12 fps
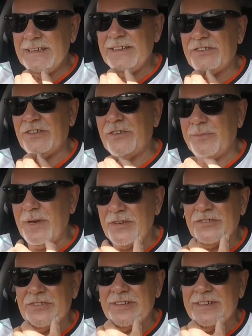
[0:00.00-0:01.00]
It's a
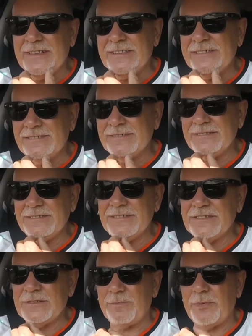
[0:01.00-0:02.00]
domestic.
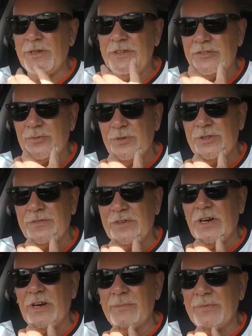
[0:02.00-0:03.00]
The police would have
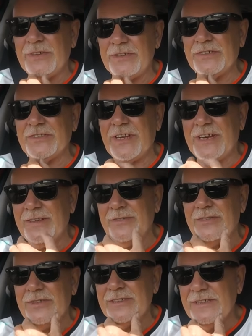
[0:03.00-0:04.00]
calmed things down,